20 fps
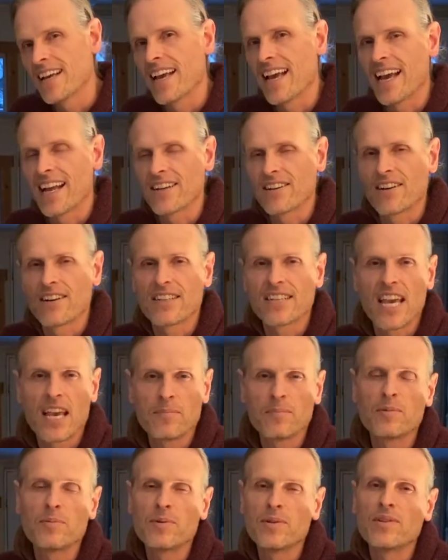and are
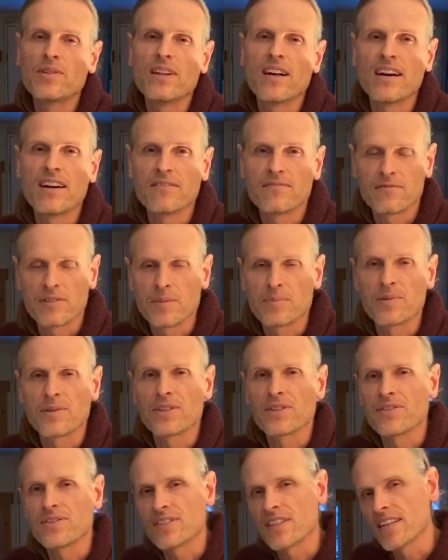capable of
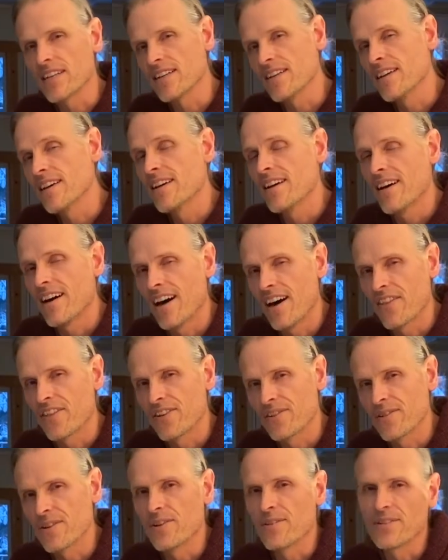reproducing on
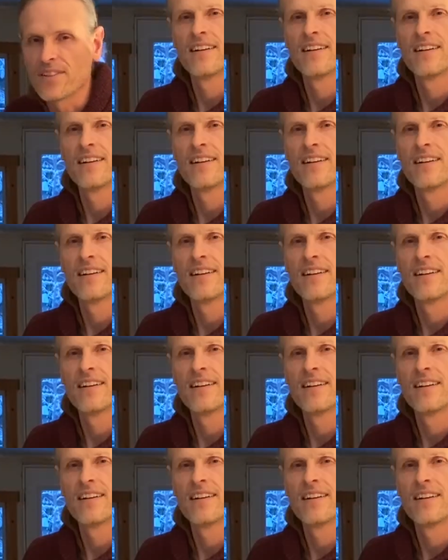their own.